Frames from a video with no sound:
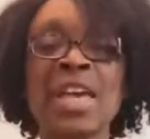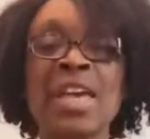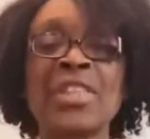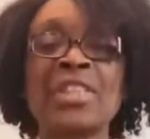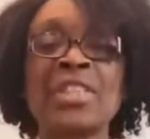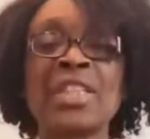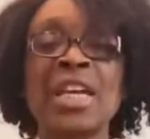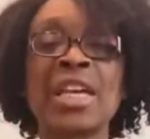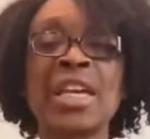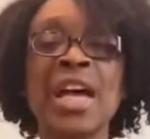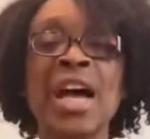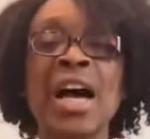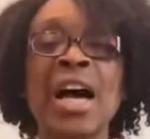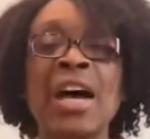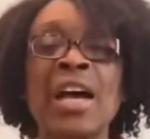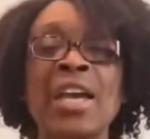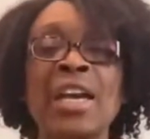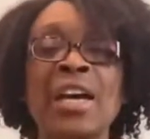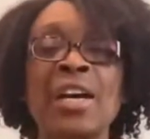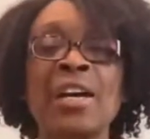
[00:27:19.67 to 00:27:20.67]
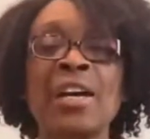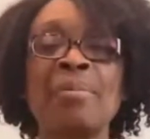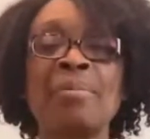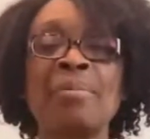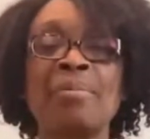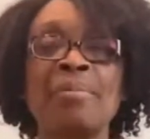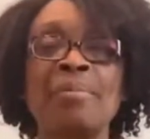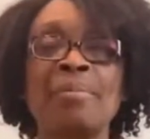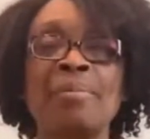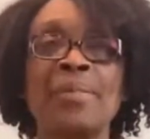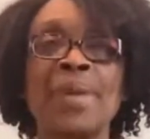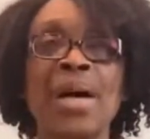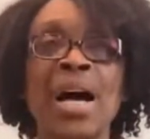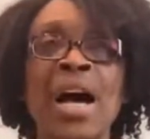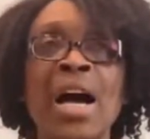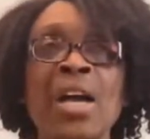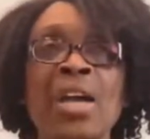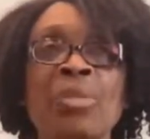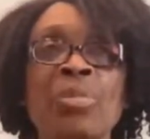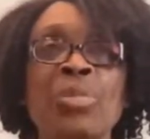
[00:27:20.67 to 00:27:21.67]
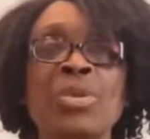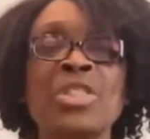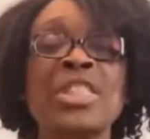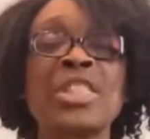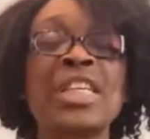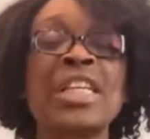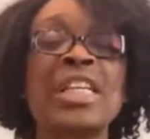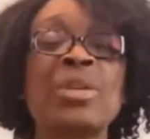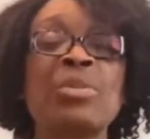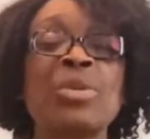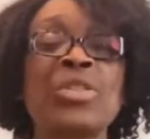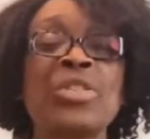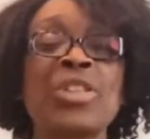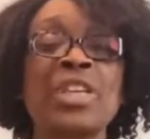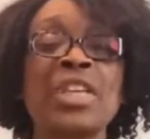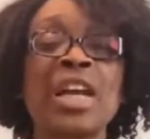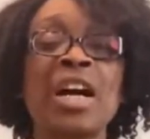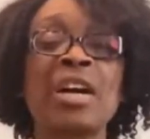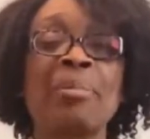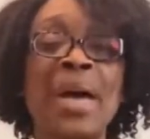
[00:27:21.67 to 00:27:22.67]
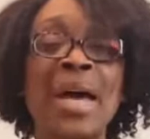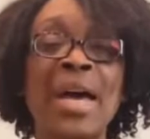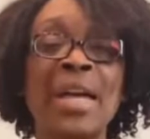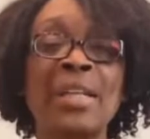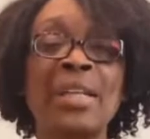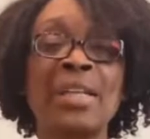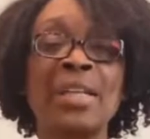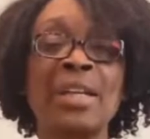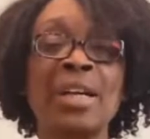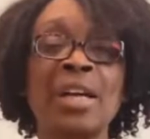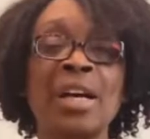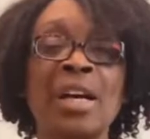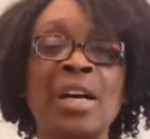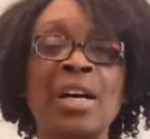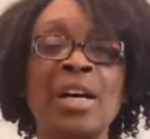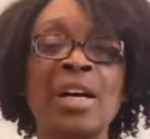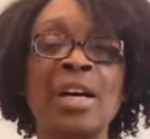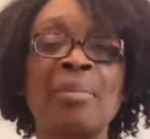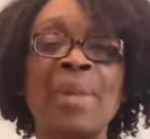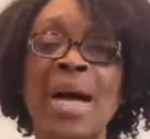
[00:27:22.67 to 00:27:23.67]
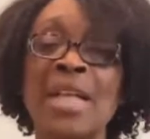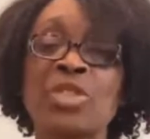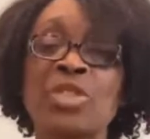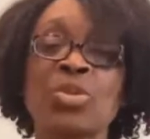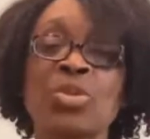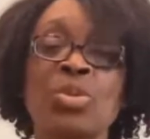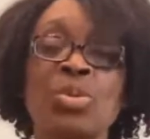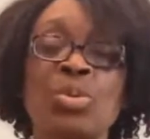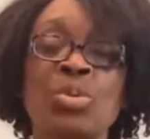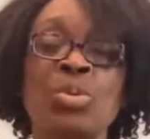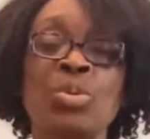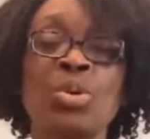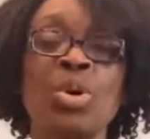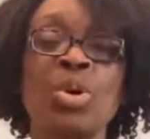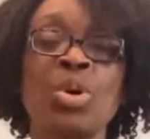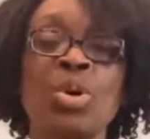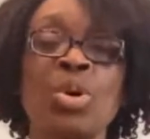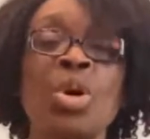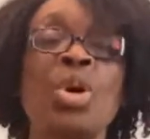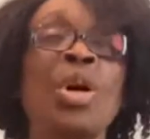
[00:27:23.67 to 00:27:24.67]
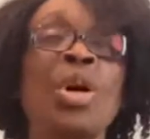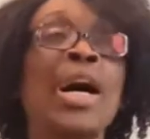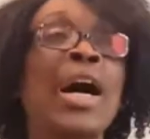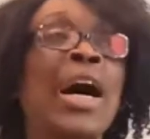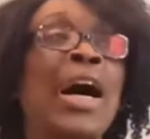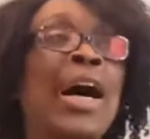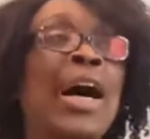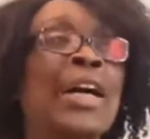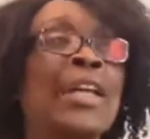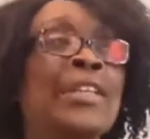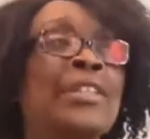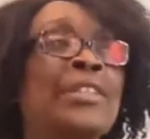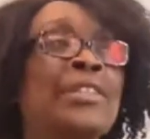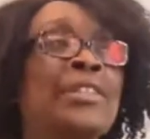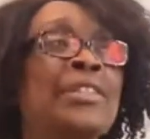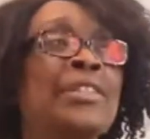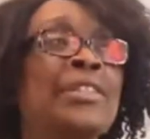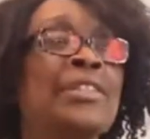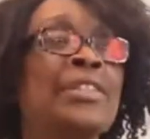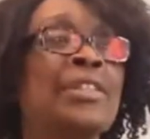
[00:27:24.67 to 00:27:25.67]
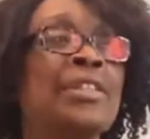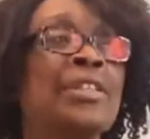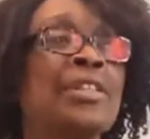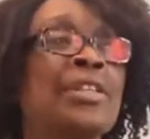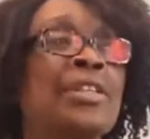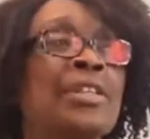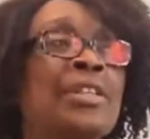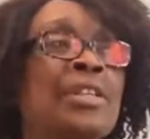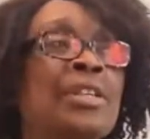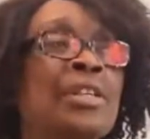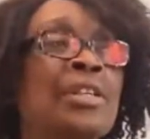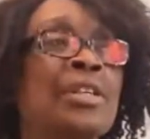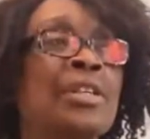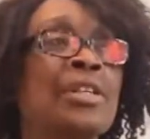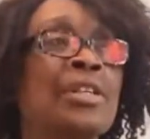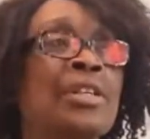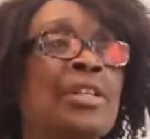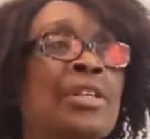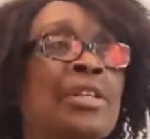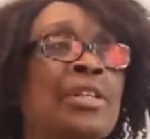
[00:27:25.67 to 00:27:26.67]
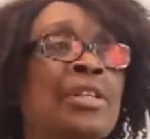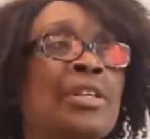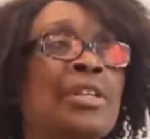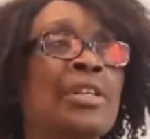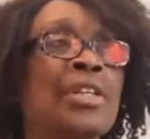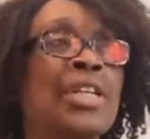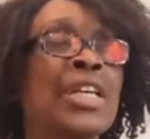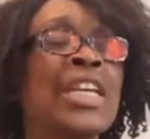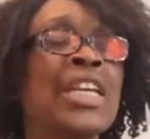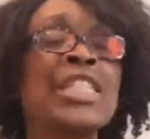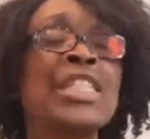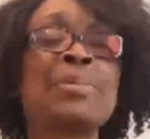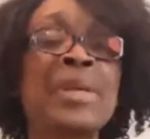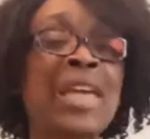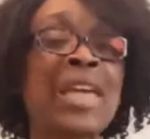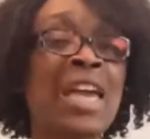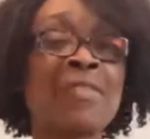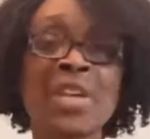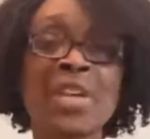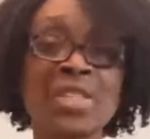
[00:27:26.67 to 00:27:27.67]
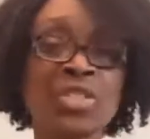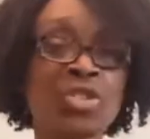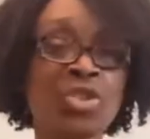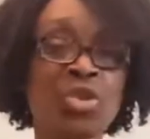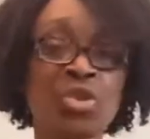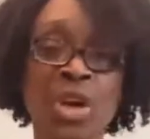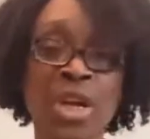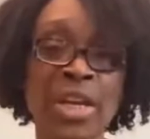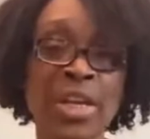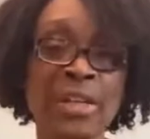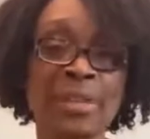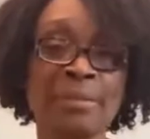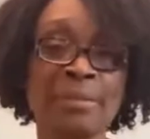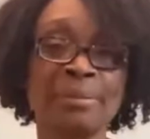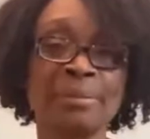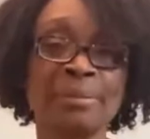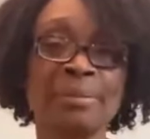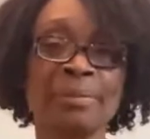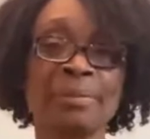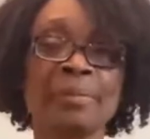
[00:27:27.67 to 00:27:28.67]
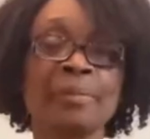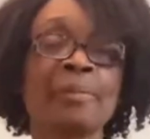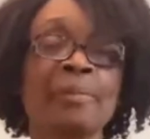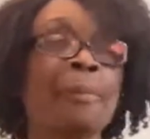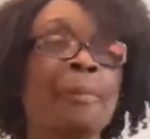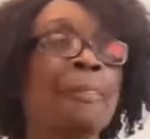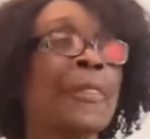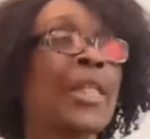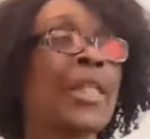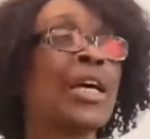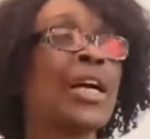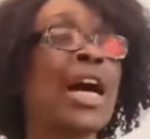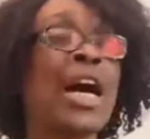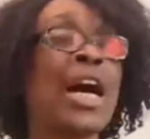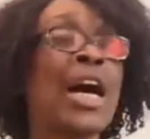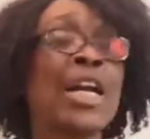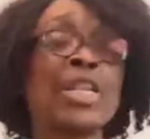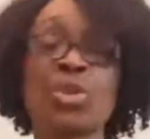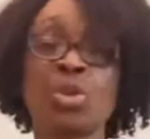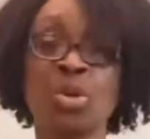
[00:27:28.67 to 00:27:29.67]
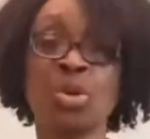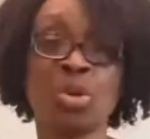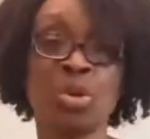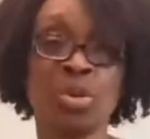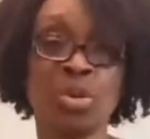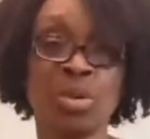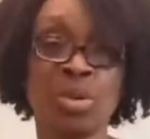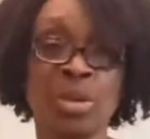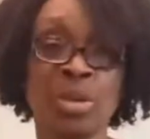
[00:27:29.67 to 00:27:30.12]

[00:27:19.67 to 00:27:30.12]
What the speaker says: other day, I was dealing with a young man at school, and his behavior isn't great at all.